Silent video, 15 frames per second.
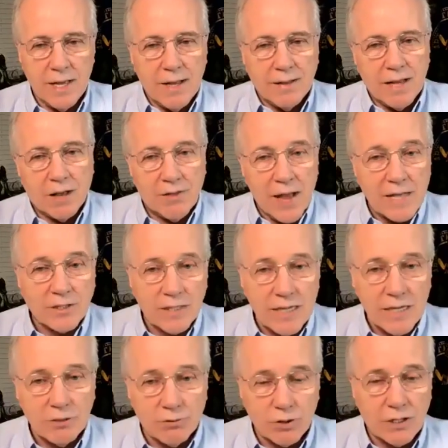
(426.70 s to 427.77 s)
Now that's
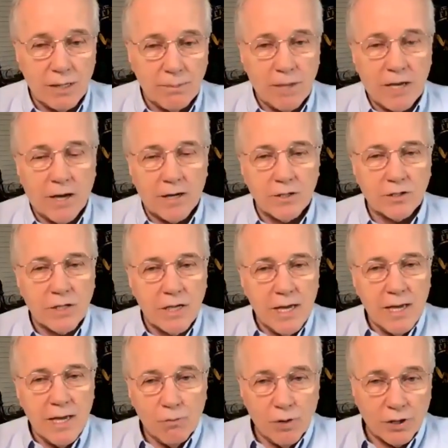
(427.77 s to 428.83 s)
interesting because
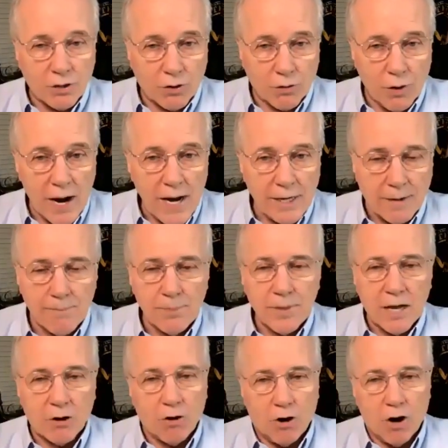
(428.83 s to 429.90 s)
with Kratom,
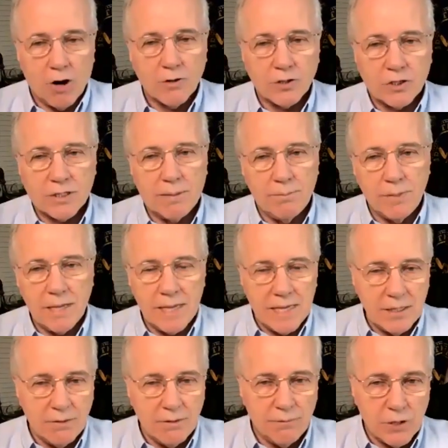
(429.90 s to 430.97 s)
there are some
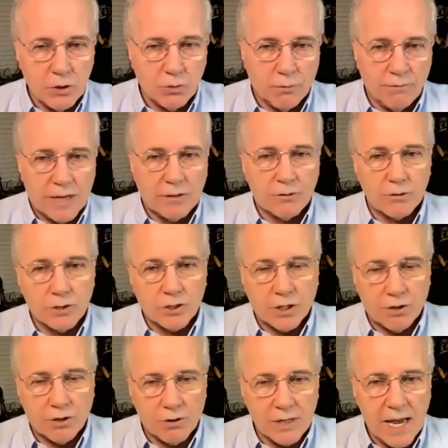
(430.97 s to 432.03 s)
individual vendors that
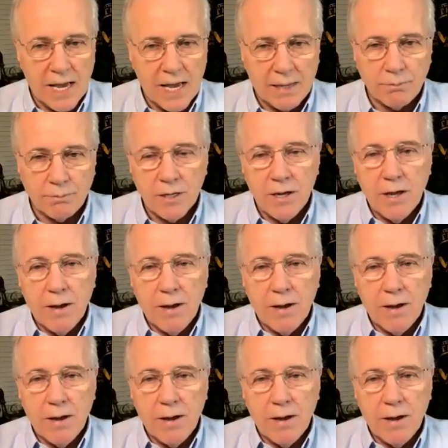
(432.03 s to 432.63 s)
are named,